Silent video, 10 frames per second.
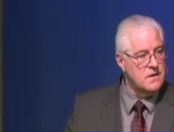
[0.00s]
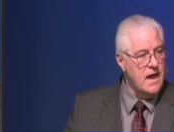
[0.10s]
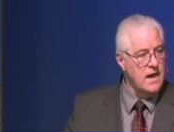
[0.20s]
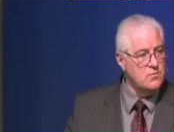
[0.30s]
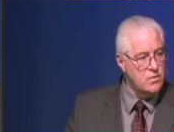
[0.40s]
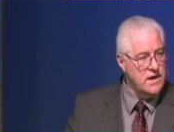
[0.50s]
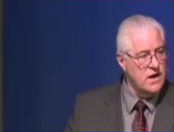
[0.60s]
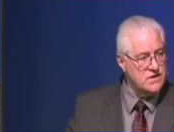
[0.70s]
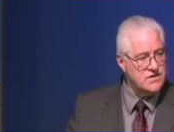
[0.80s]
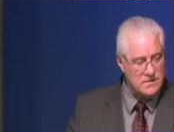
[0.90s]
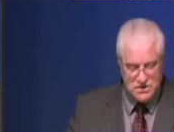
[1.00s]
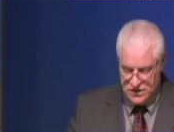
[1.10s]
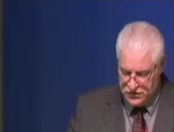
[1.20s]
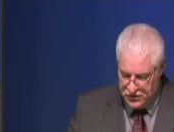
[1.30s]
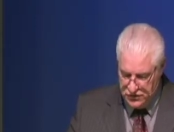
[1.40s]
And we are
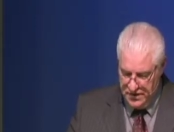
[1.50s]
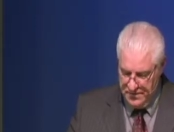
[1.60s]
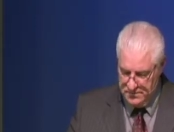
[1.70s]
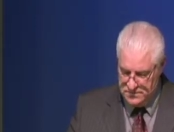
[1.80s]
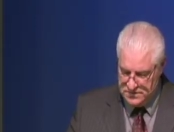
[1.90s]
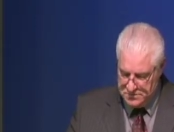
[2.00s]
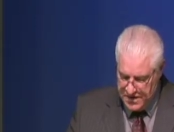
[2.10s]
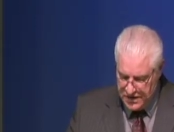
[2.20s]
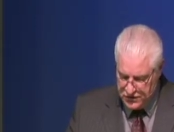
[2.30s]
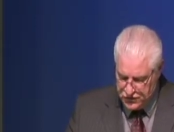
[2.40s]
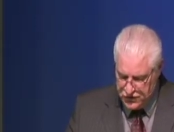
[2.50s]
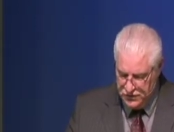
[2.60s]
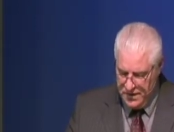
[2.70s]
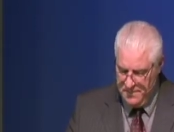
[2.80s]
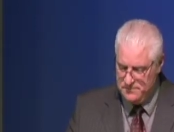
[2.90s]
subject to them, subjected to
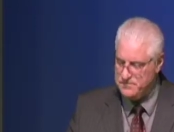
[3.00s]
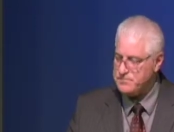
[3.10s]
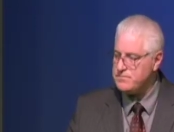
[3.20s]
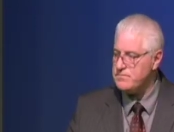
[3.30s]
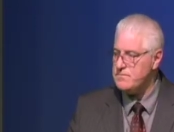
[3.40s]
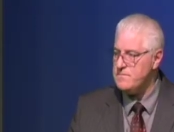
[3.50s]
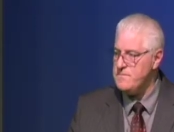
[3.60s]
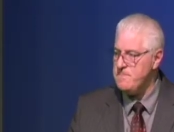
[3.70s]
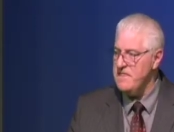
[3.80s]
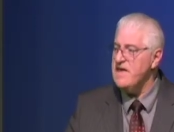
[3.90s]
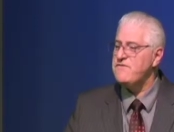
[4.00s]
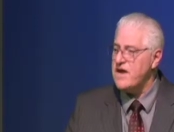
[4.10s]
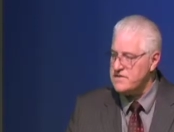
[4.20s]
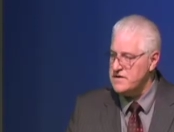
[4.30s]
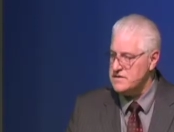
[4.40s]
them. They
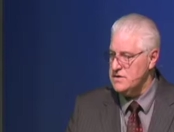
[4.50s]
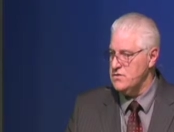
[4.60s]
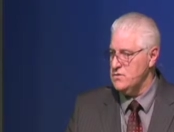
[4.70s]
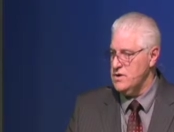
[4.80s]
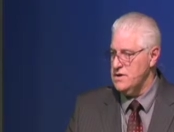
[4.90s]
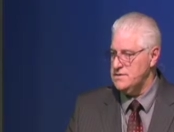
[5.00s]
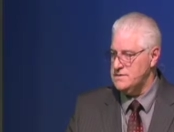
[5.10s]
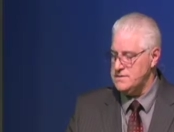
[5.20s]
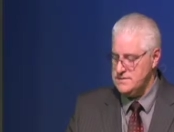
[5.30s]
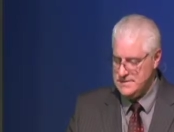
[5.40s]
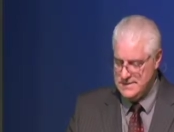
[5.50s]
affect us, in other words.